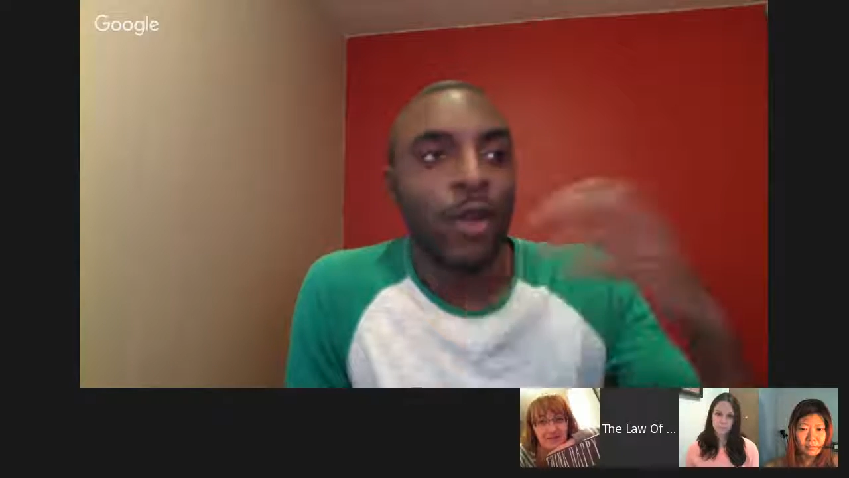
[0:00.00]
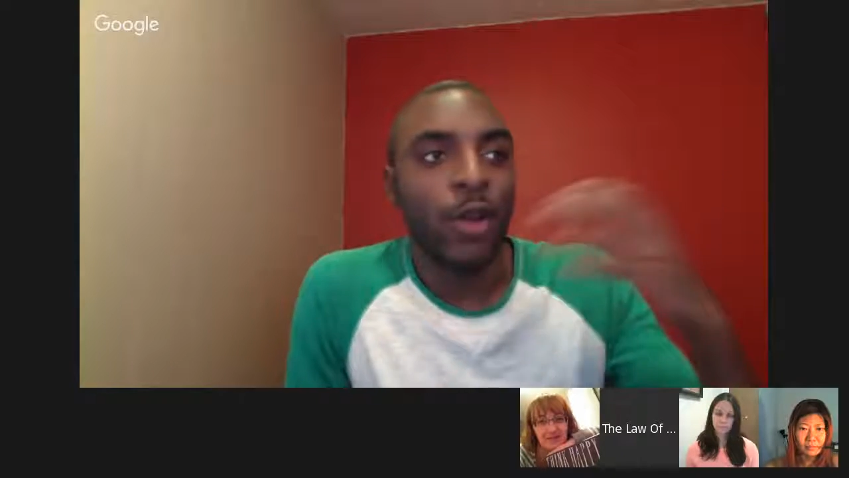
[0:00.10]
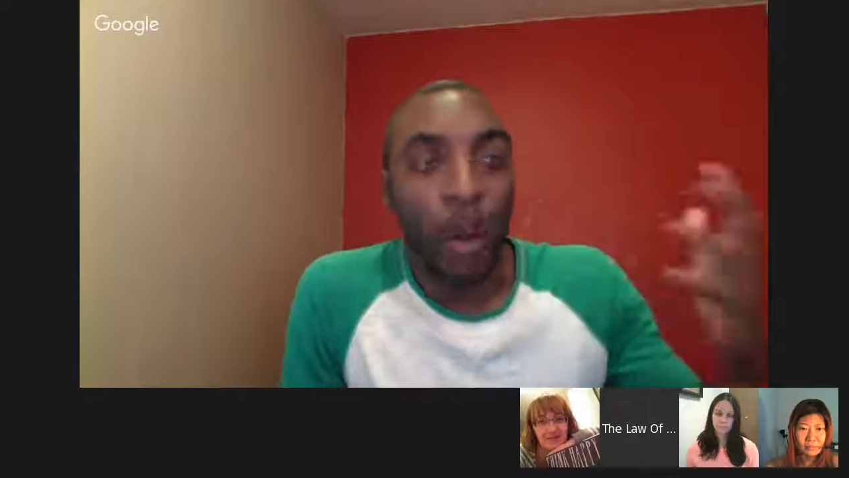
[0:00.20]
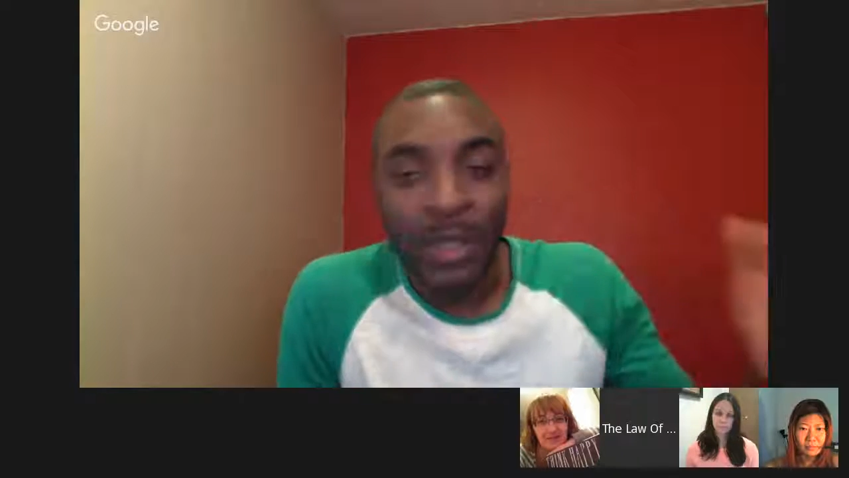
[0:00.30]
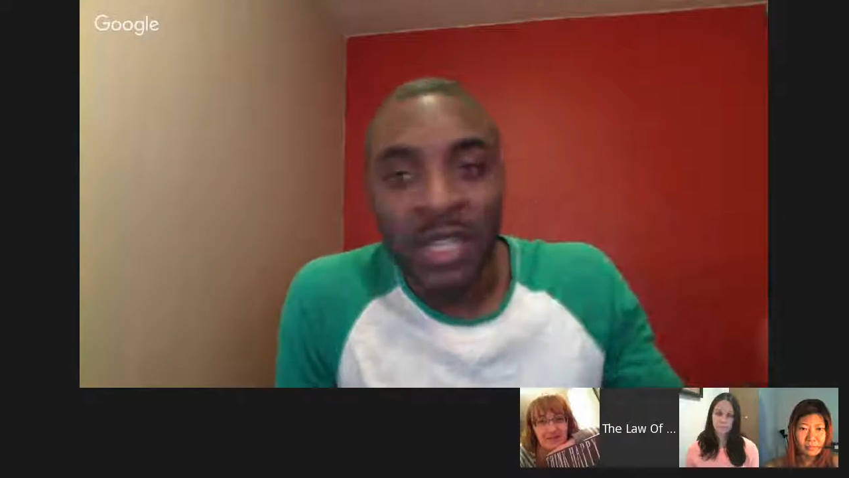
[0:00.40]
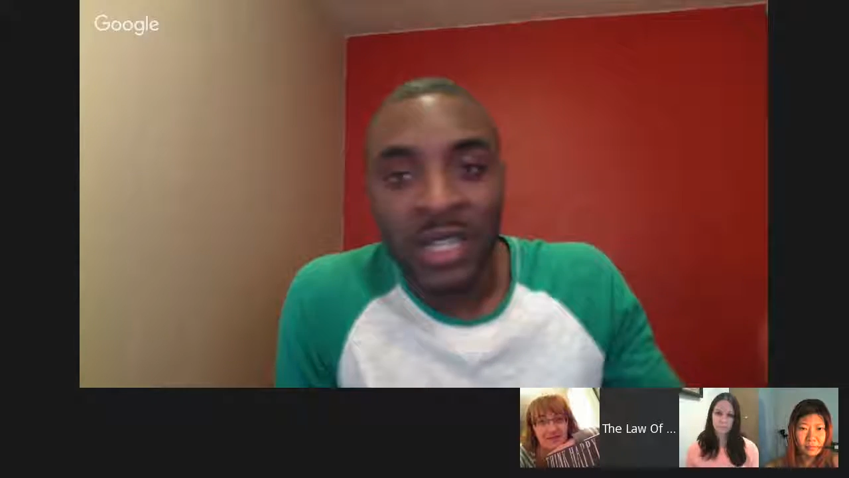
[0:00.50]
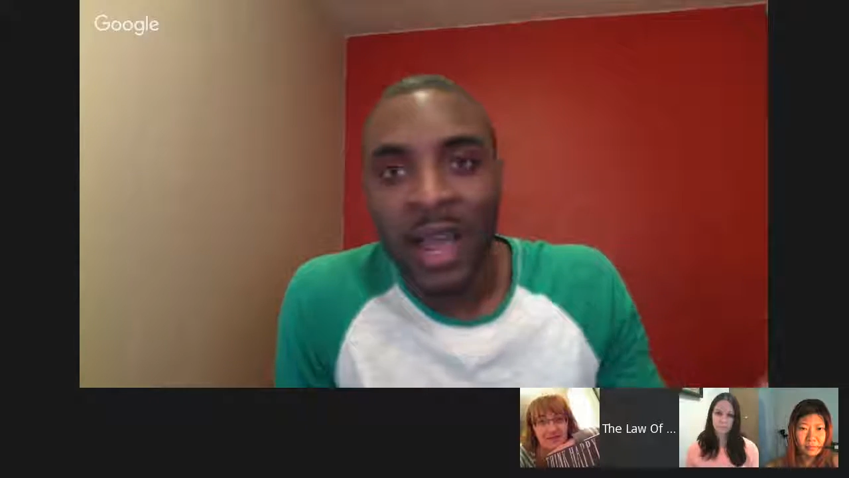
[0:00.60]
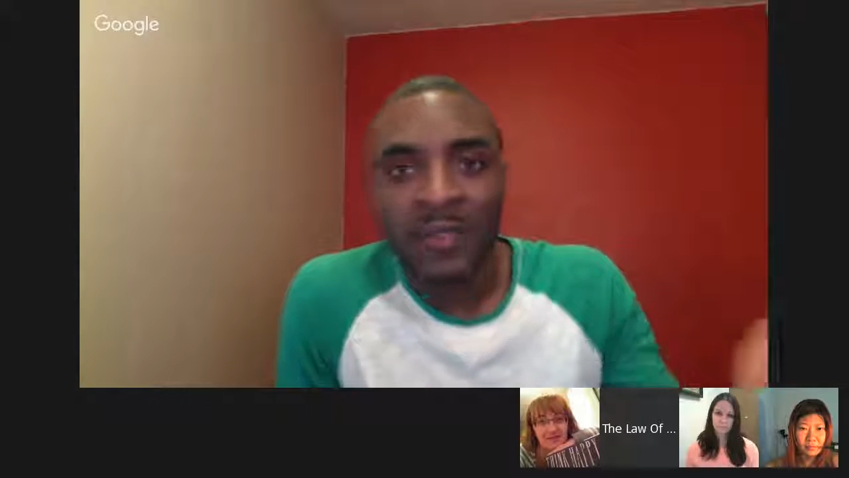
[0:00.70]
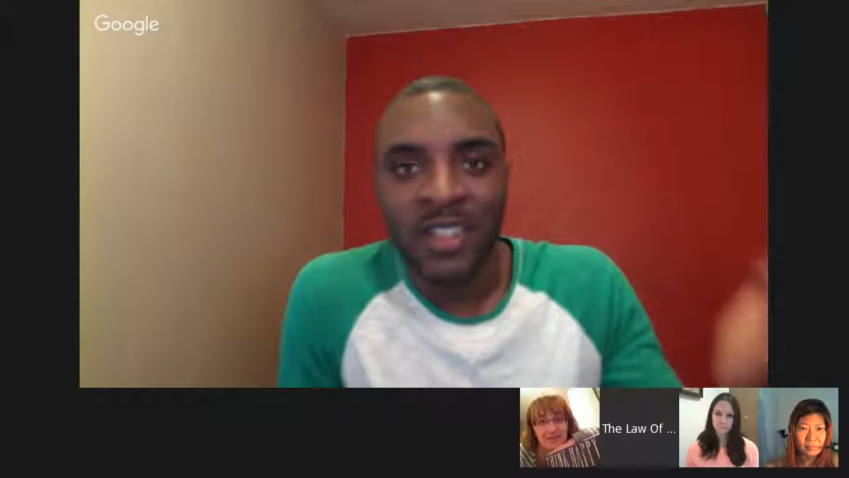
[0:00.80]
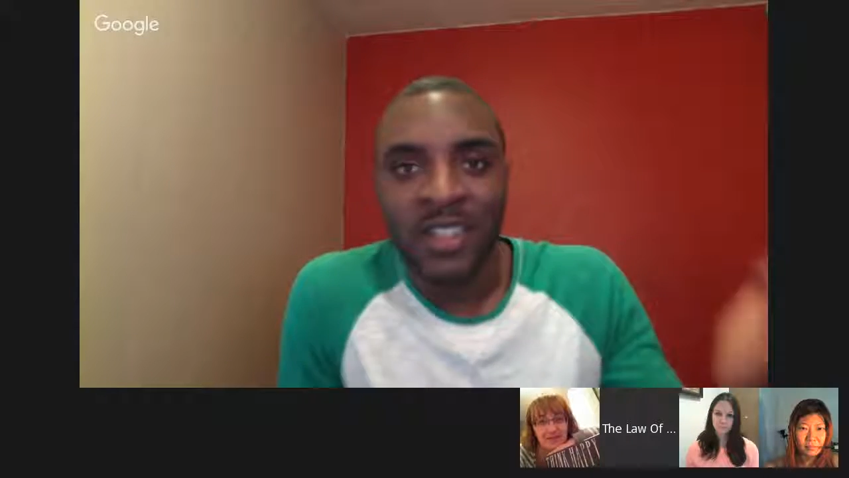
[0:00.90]
purpose in
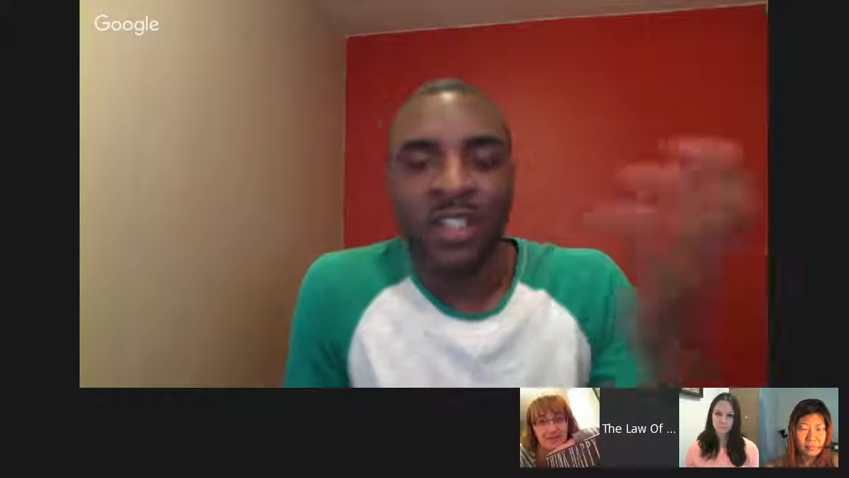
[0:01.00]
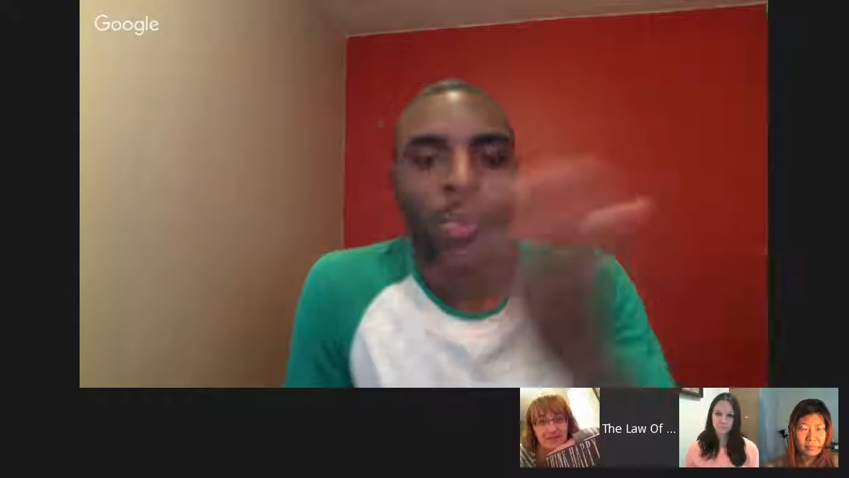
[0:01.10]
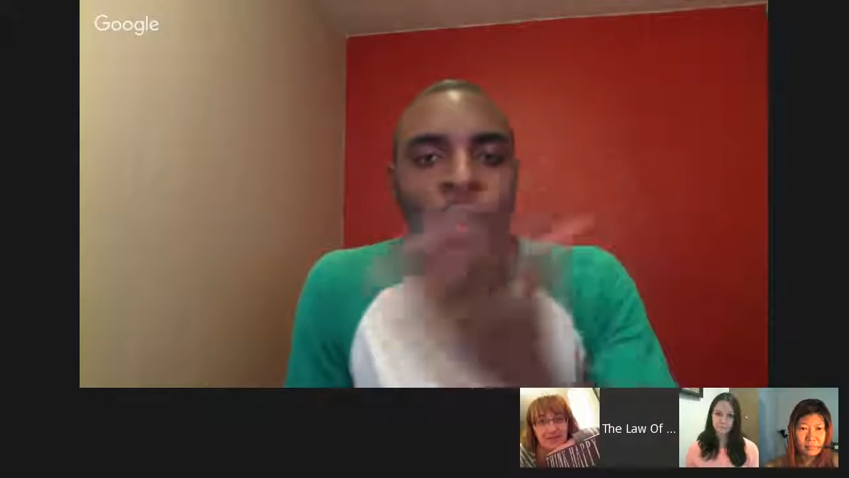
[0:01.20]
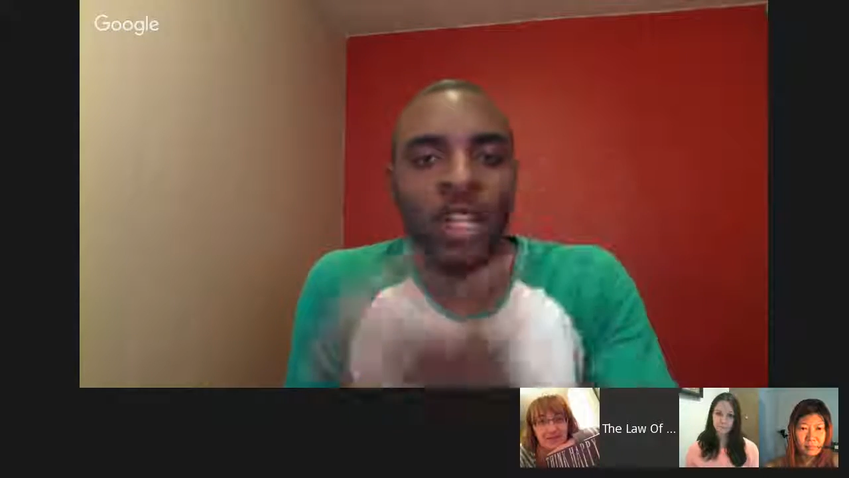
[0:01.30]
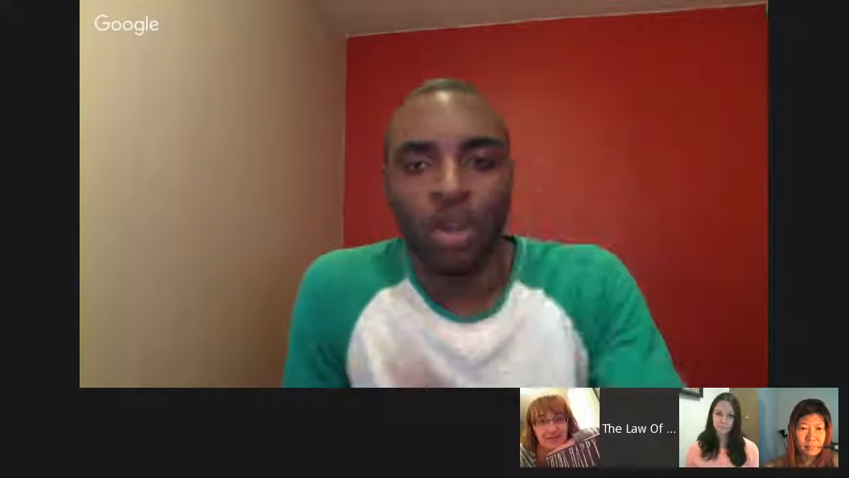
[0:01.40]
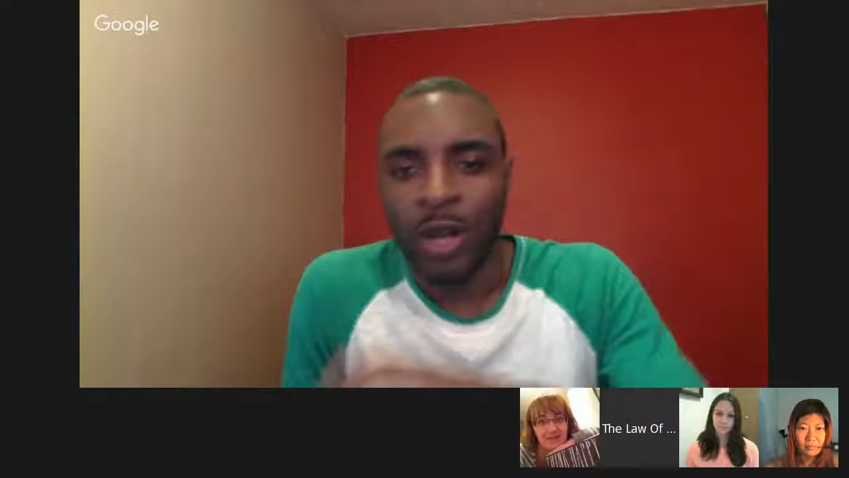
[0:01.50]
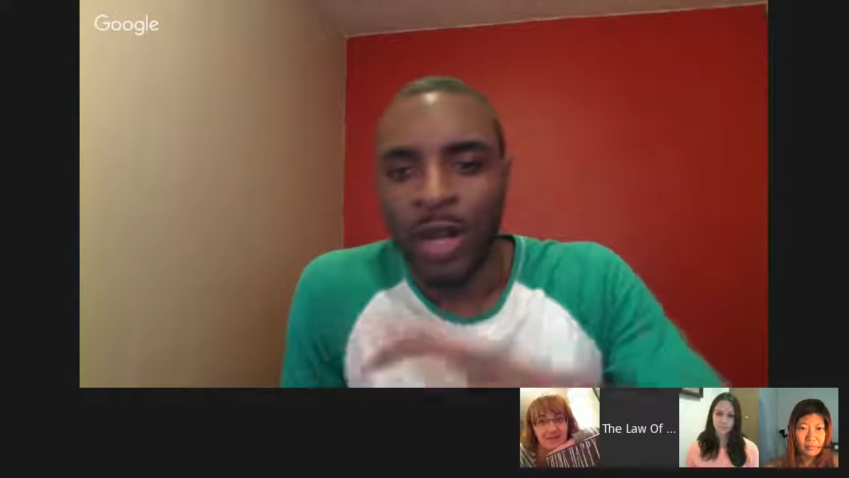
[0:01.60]
life. Is this the right journey?